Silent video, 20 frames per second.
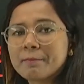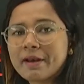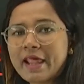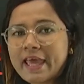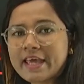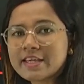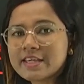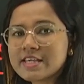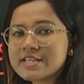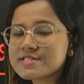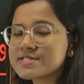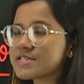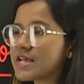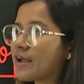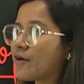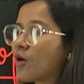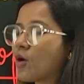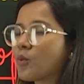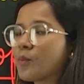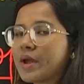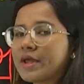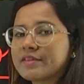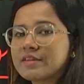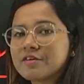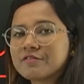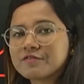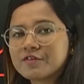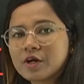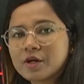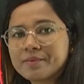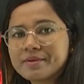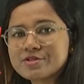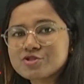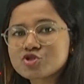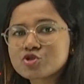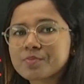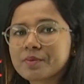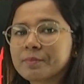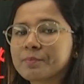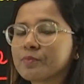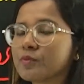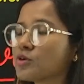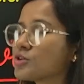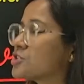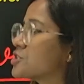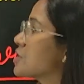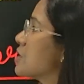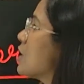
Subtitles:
blank is there or where the verb is to be put,